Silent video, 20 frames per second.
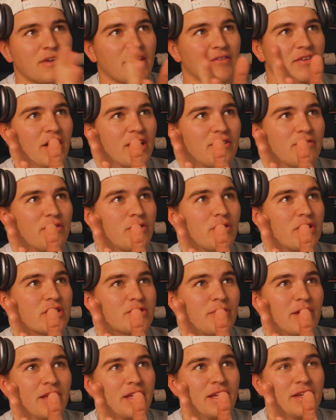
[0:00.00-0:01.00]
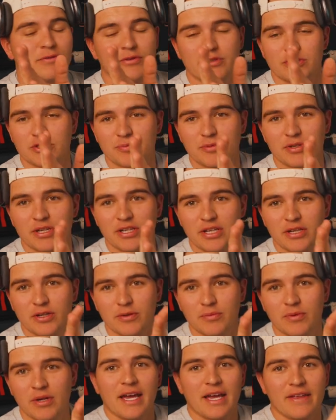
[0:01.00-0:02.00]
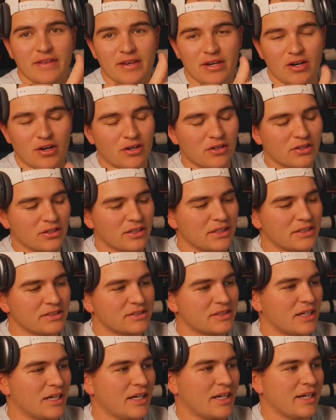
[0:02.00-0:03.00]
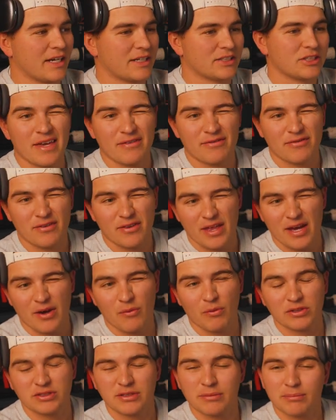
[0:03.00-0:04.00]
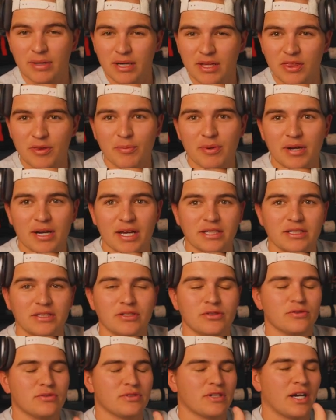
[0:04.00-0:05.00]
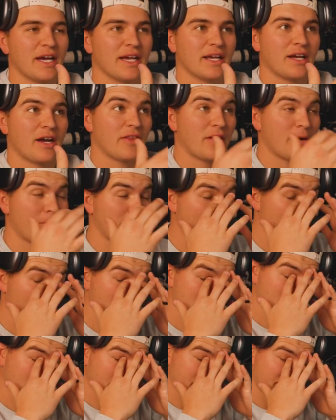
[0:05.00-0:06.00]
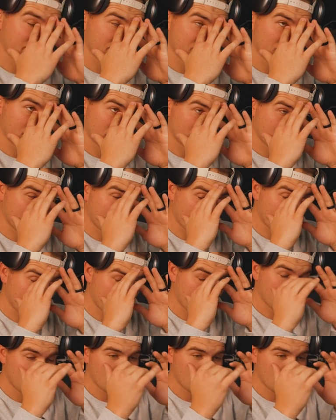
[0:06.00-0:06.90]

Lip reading: I've got it for the rest of my life, which is pretty dope. And then Artlist, I pay for that once a month, but I got their max plan, so it's like